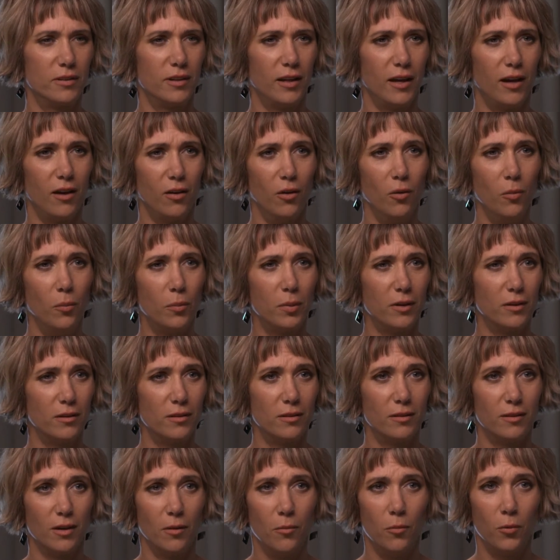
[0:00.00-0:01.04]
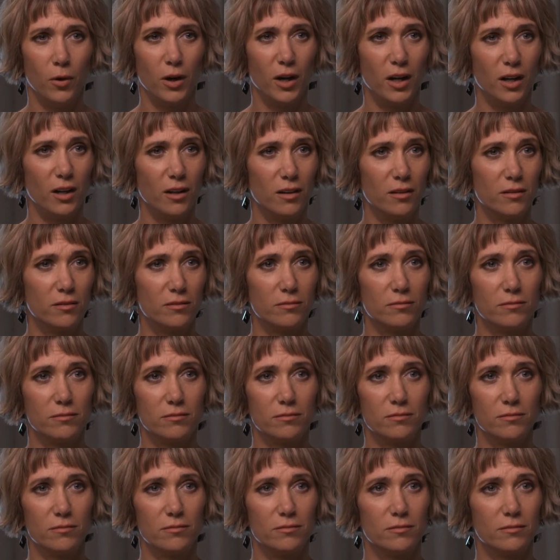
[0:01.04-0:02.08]
help in some way,
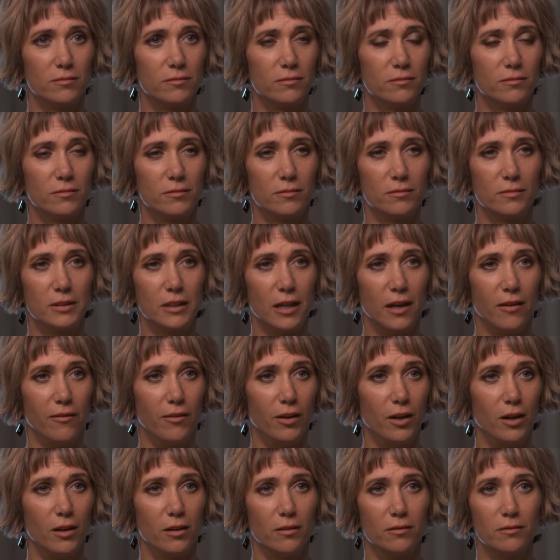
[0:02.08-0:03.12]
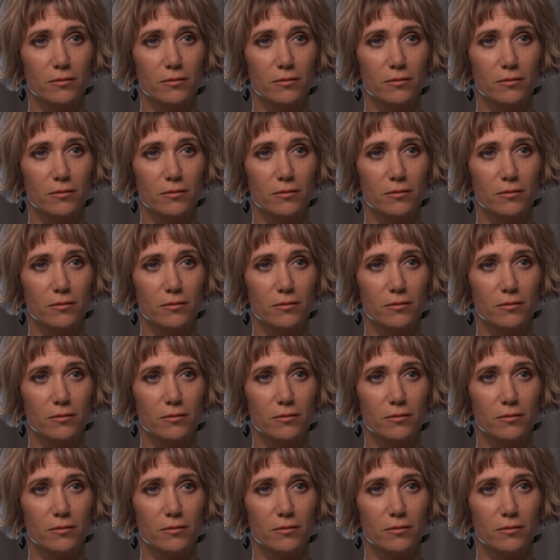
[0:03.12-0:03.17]
save it.